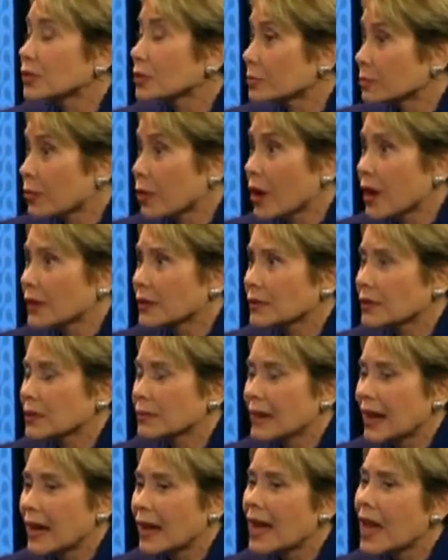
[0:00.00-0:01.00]
your partner,
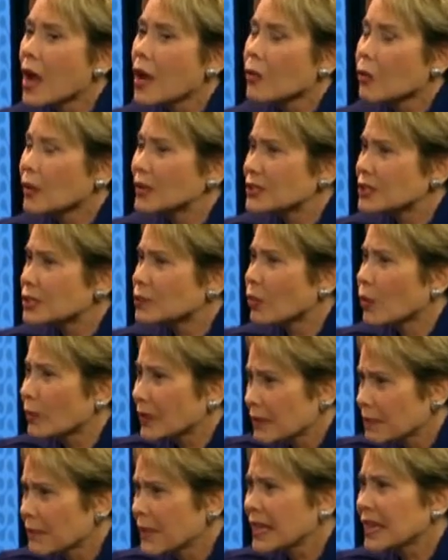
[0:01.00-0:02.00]
about what do you want
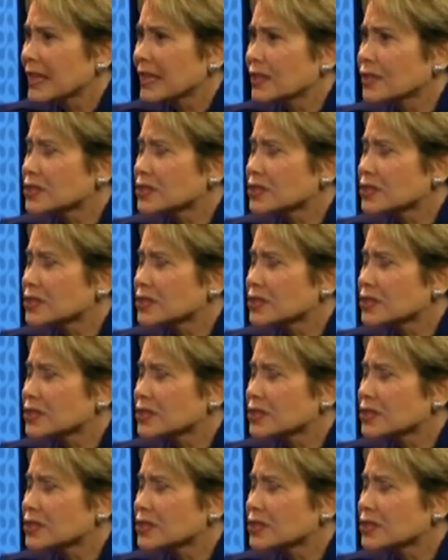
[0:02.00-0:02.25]
with me.